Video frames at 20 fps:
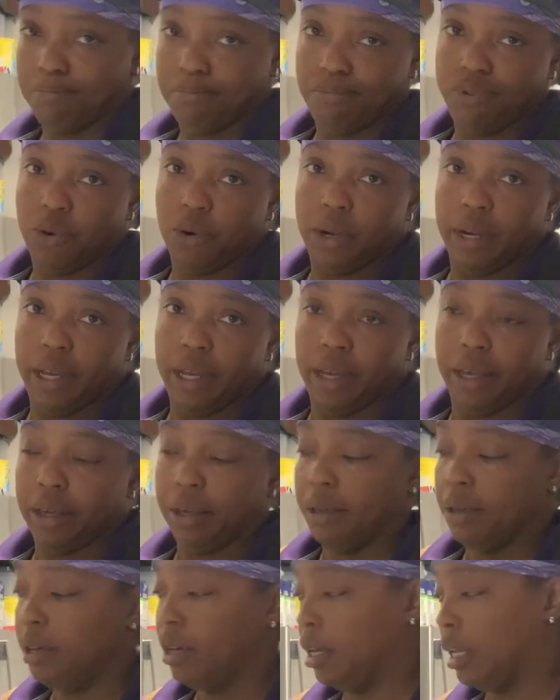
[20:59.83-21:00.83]
pray.
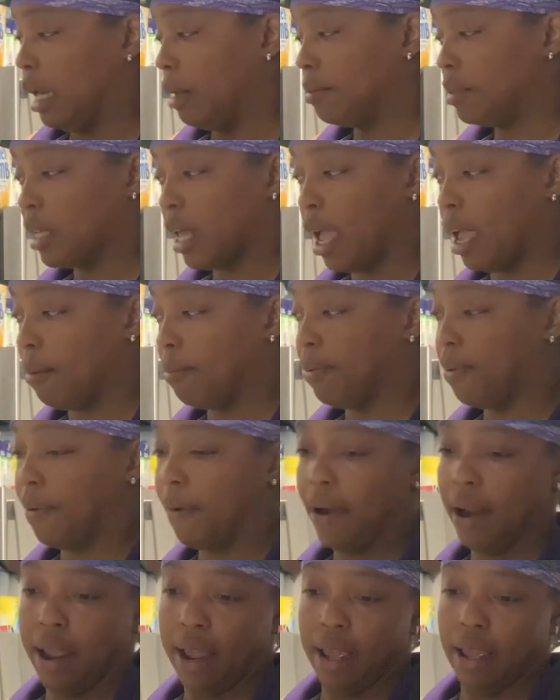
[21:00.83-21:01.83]
And I'm saying
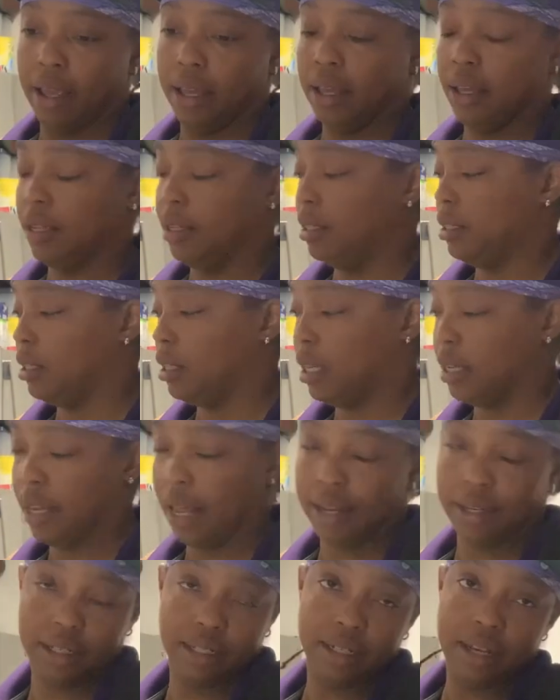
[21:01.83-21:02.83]
pray because
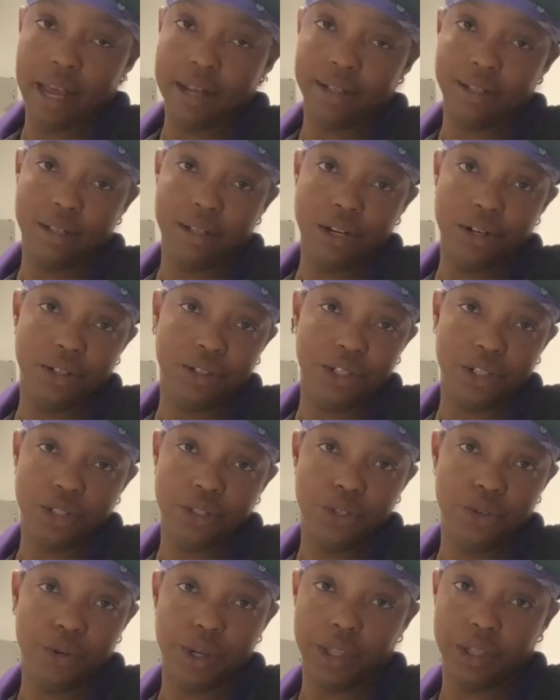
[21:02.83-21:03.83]
that's they're just
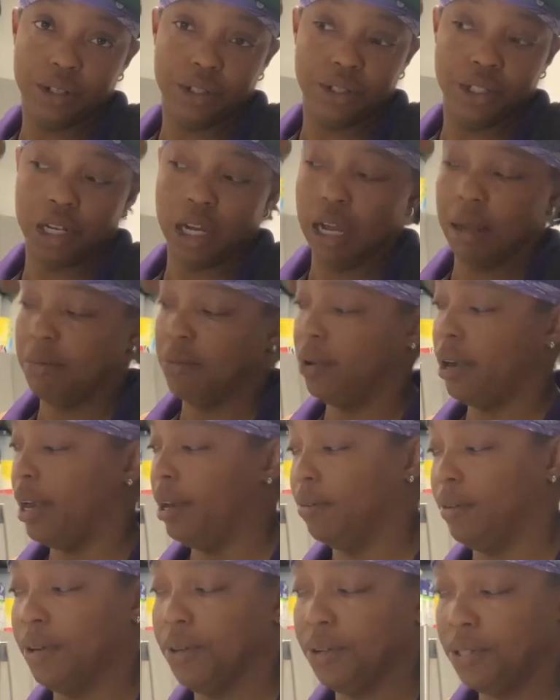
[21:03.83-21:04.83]
doing their job, right?
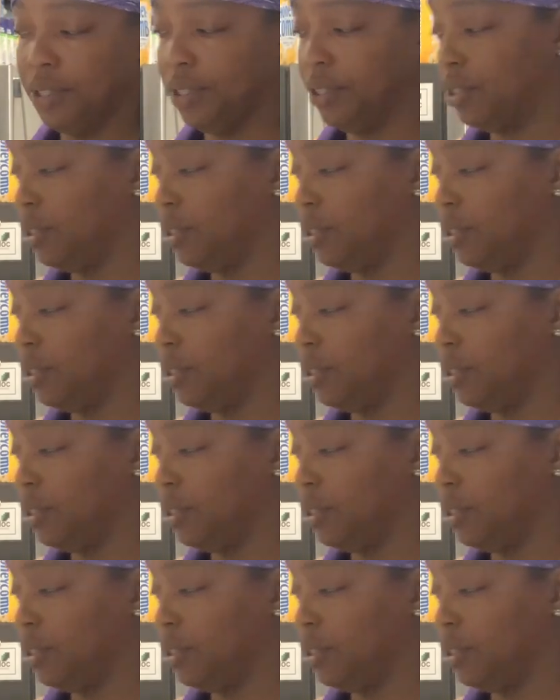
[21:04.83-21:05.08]
Rosie is